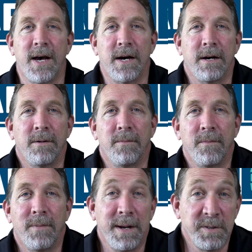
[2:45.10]

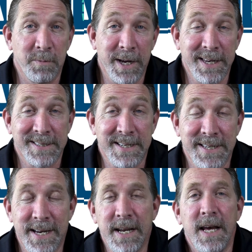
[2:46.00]
My name is Mike, as I
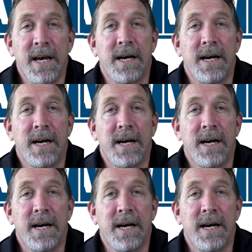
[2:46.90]
said.